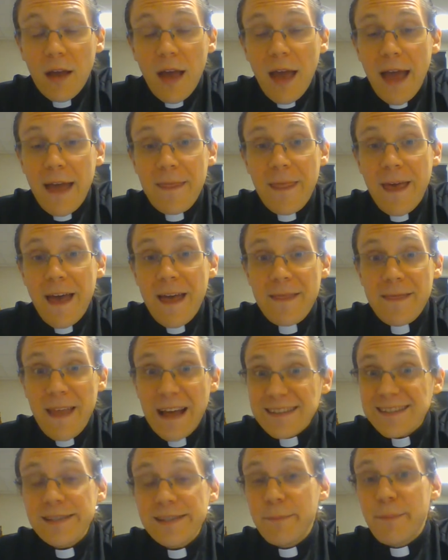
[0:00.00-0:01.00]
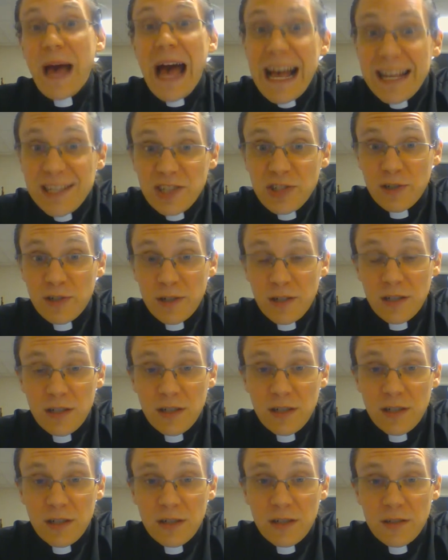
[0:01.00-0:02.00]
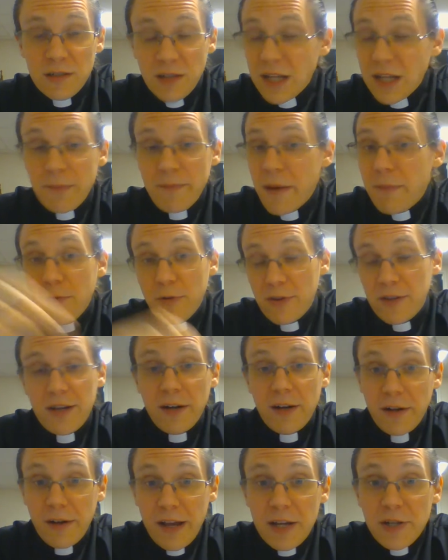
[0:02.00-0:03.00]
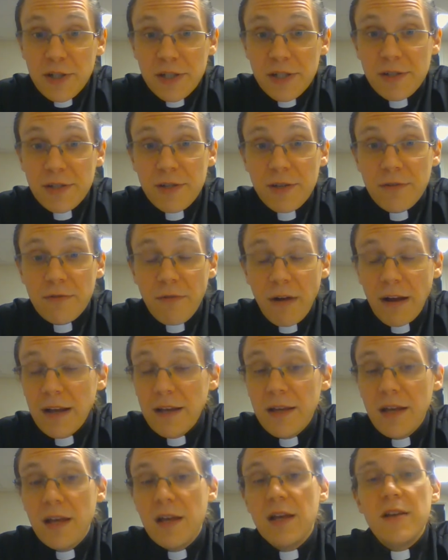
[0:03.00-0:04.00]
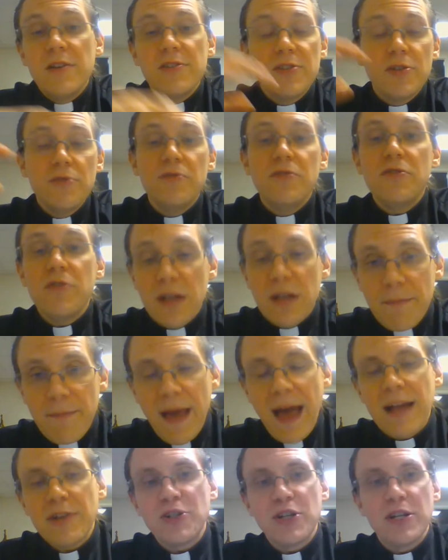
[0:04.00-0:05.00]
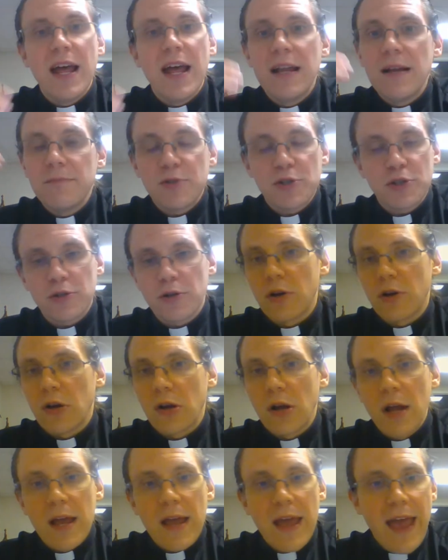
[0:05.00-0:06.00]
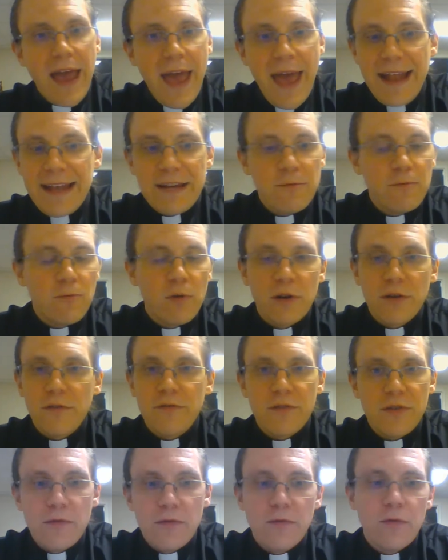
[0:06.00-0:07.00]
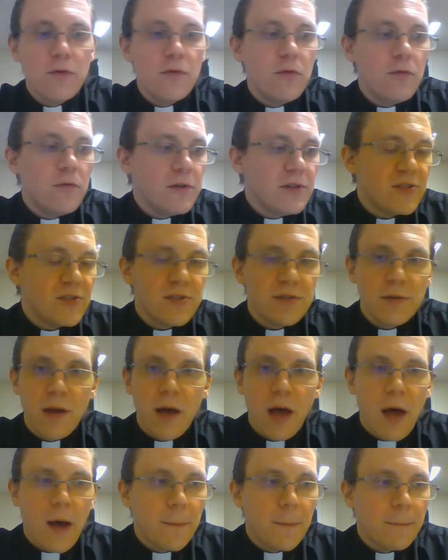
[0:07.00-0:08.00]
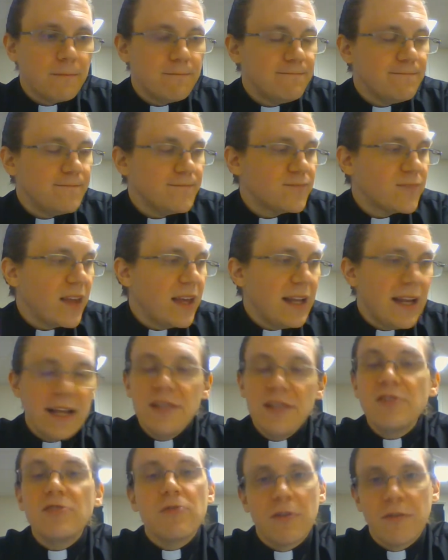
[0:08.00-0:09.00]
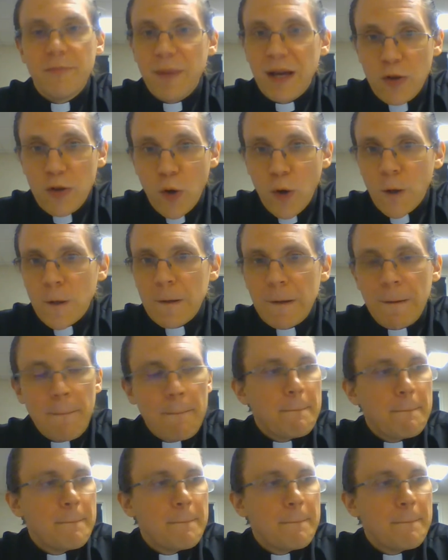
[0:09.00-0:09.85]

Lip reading: And that's the pastor, not a member of the congregation, right? So you can imagine, and I'm sure any one of you who is in any sort of minority,